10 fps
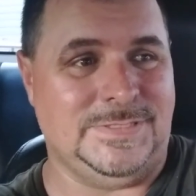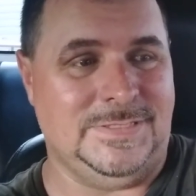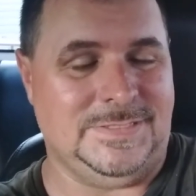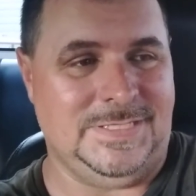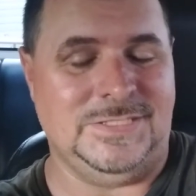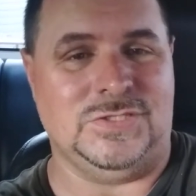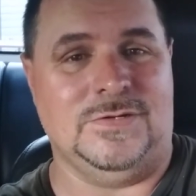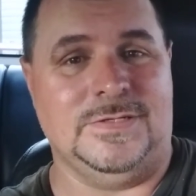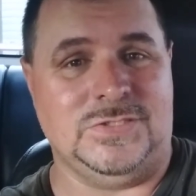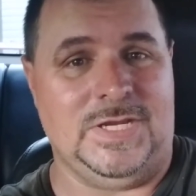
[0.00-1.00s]
the tension
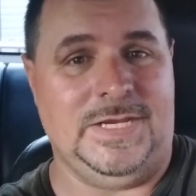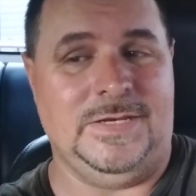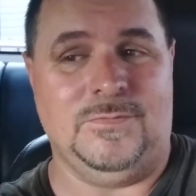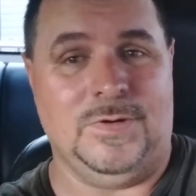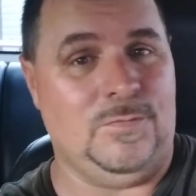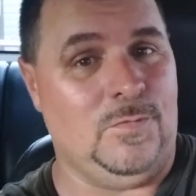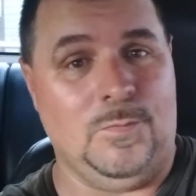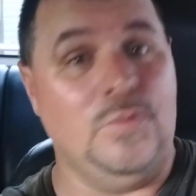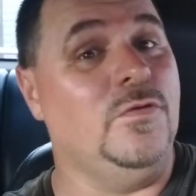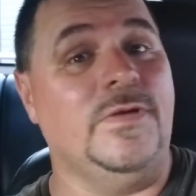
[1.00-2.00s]
on the chain where it won't
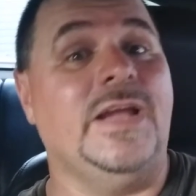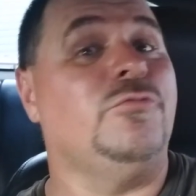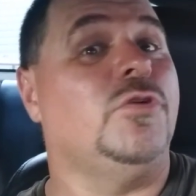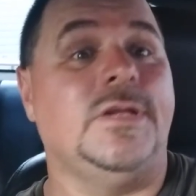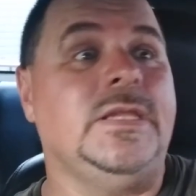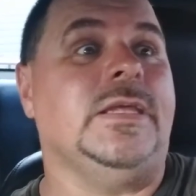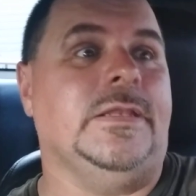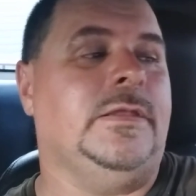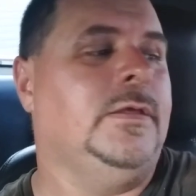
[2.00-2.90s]
move ever again.